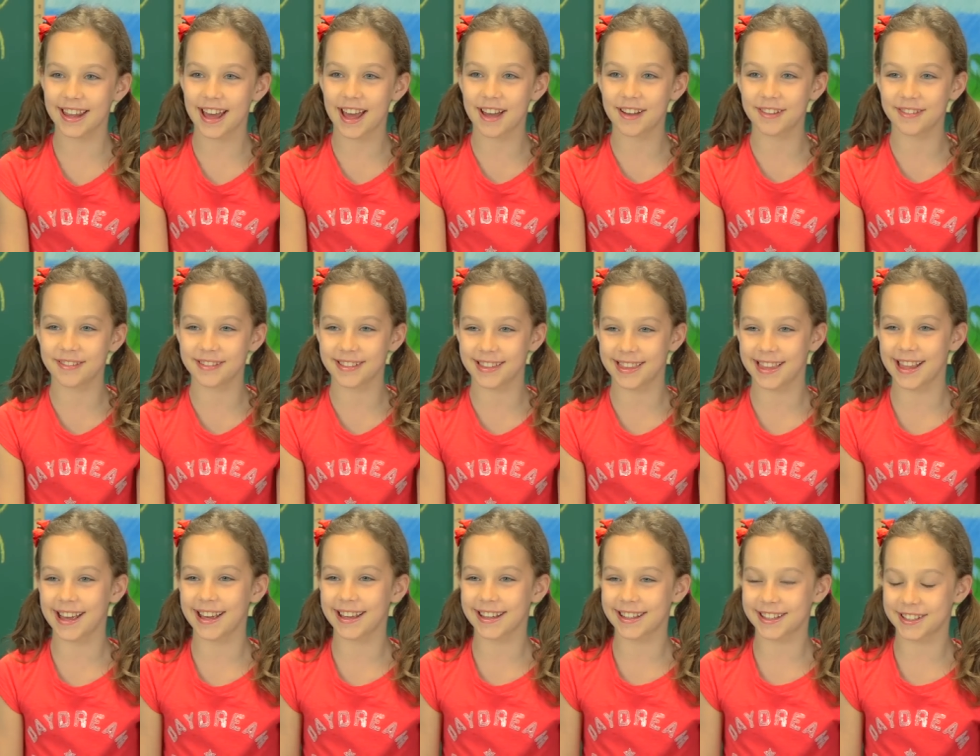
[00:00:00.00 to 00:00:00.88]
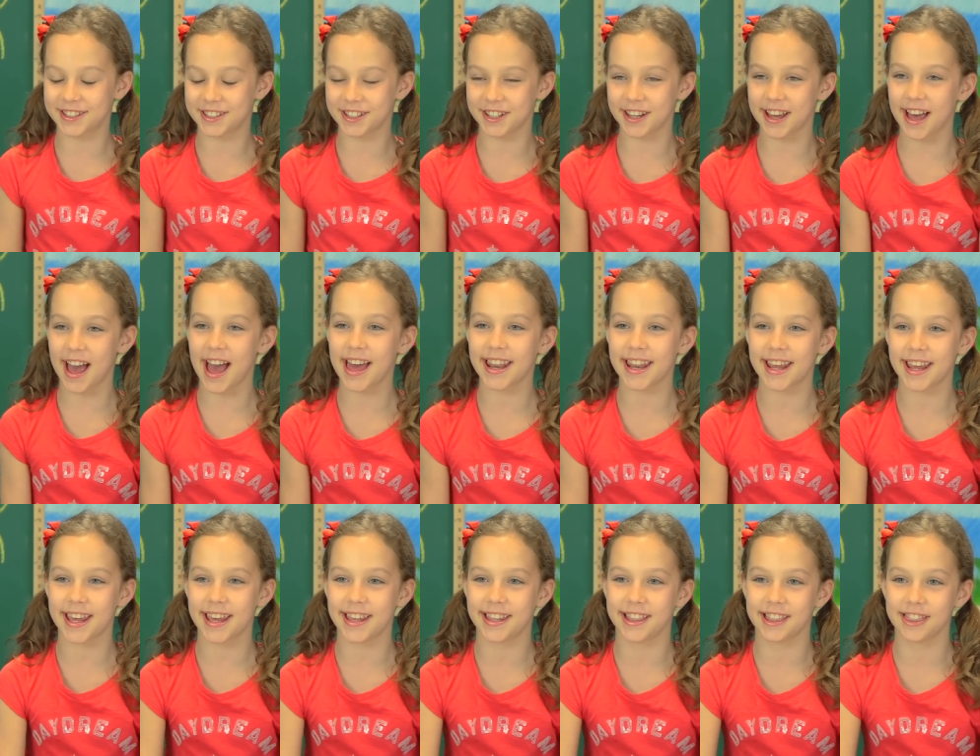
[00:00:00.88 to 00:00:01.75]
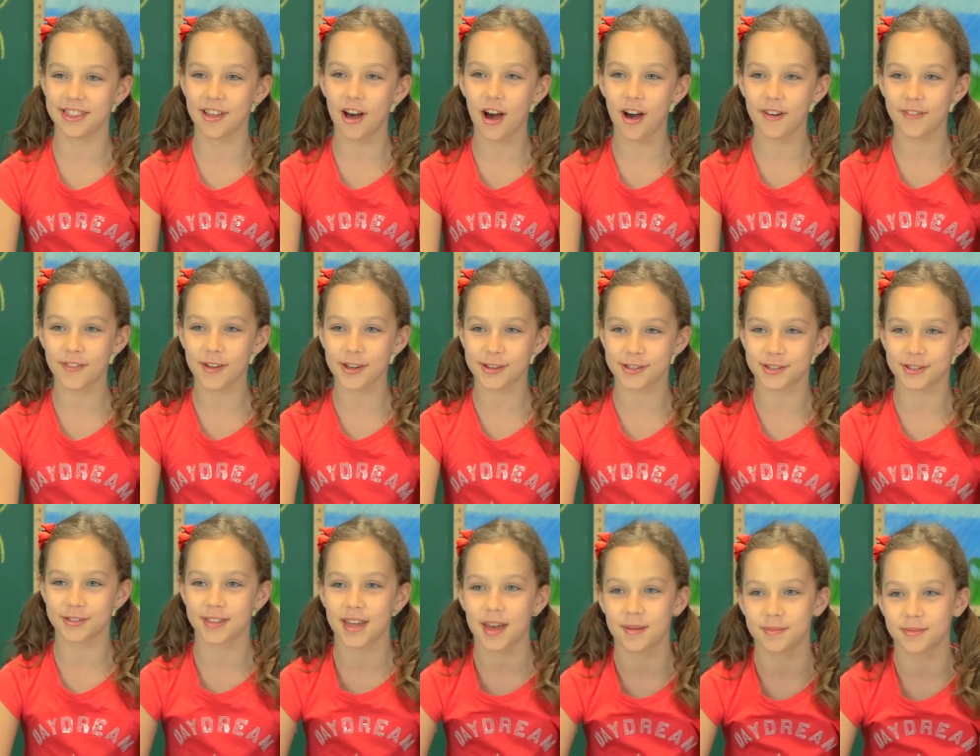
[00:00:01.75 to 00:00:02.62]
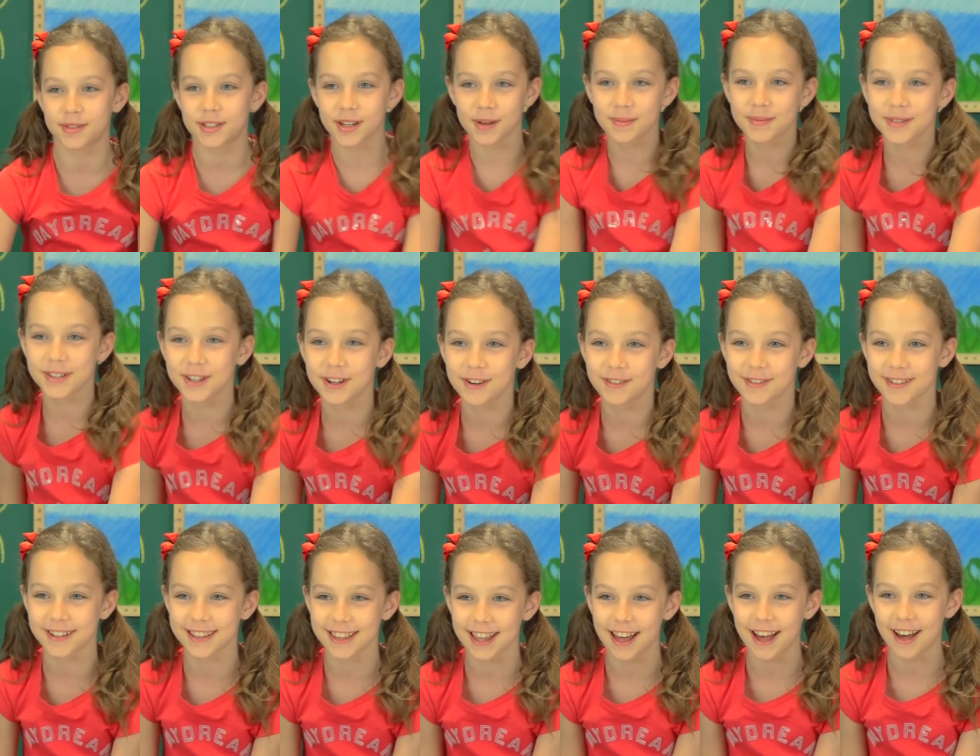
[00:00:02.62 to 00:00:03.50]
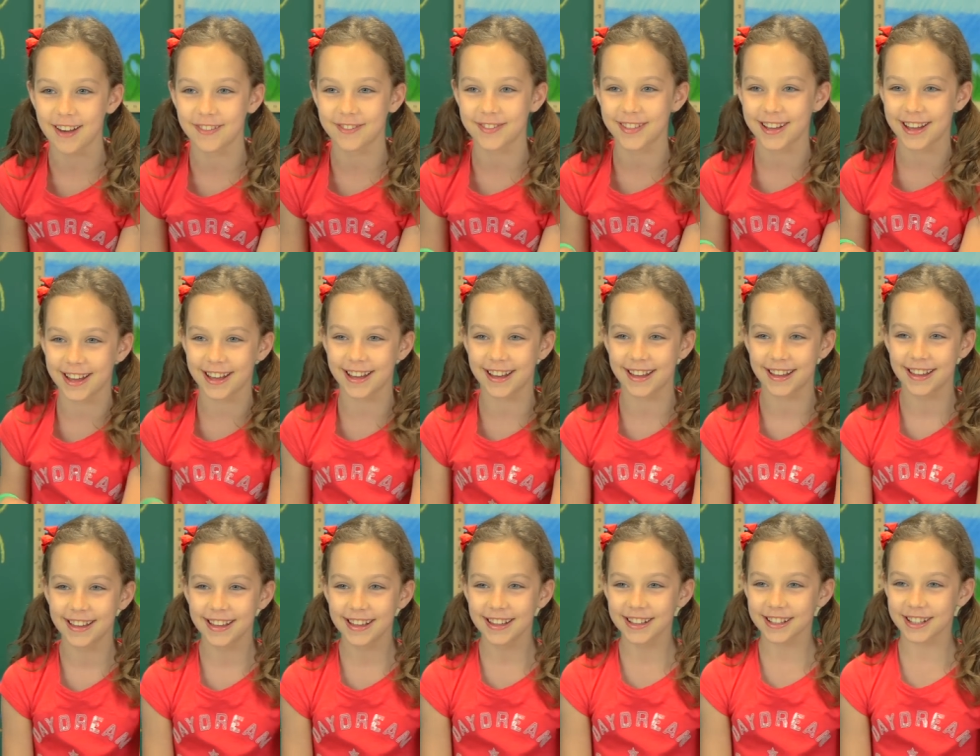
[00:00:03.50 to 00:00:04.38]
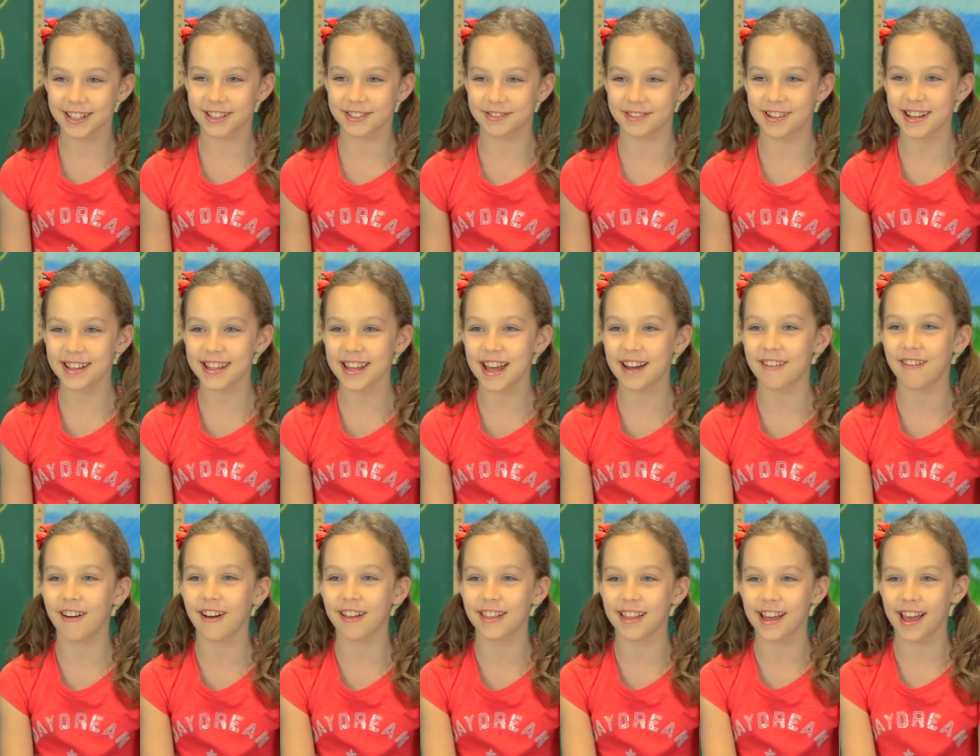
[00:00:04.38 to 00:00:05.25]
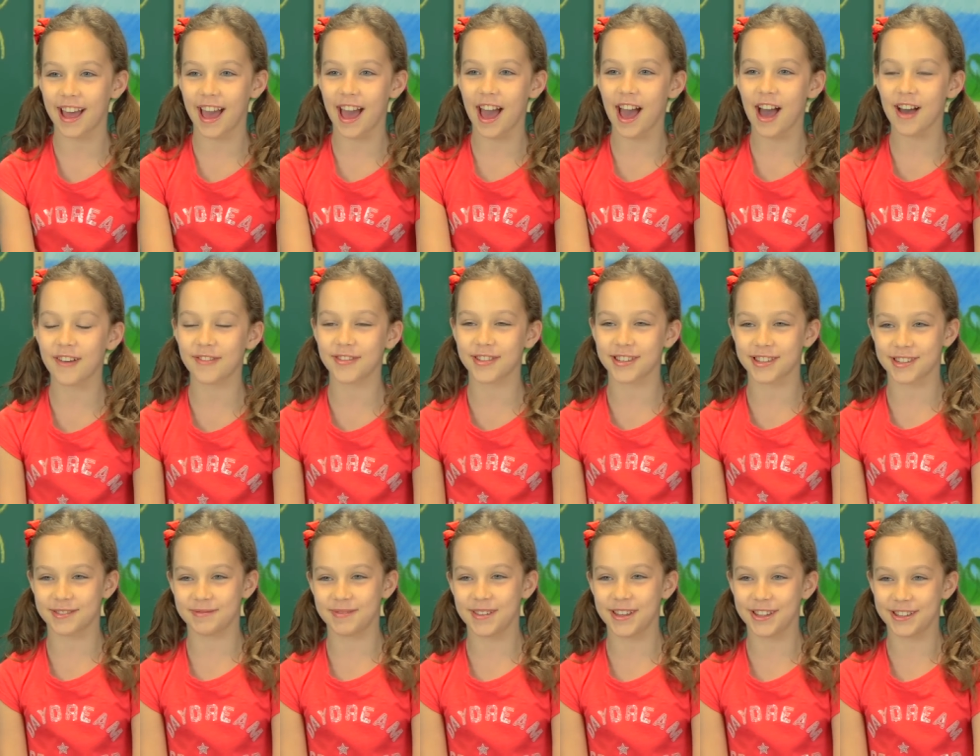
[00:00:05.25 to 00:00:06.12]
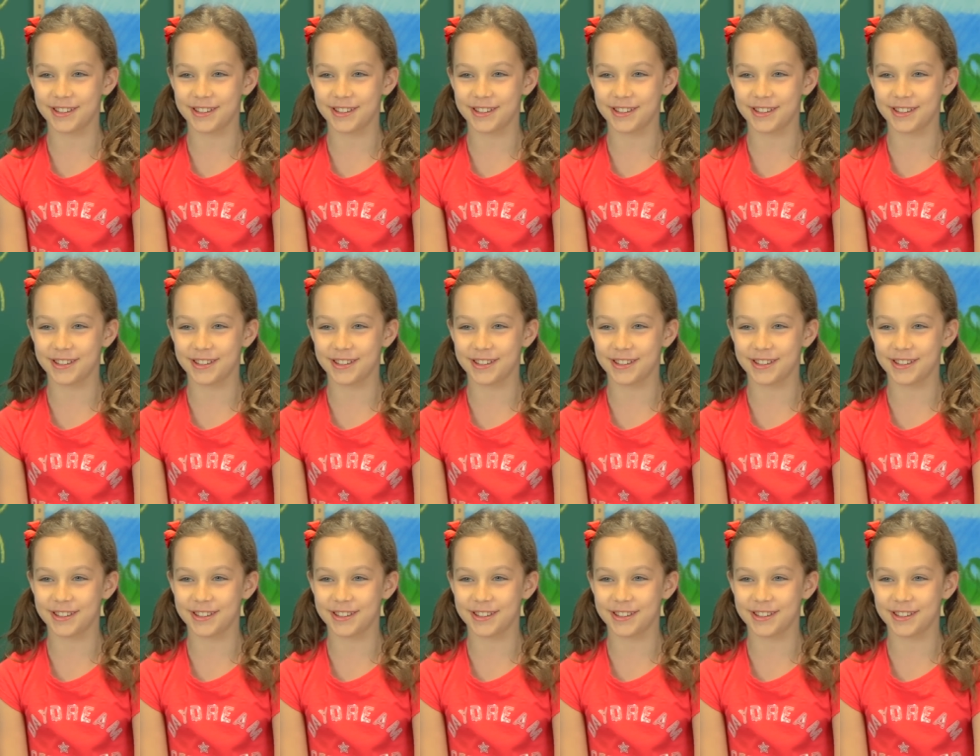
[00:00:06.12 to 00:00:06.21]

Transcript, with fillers: I would like to edit in lava so that I'm jumping over lava. Because right now, all I have is me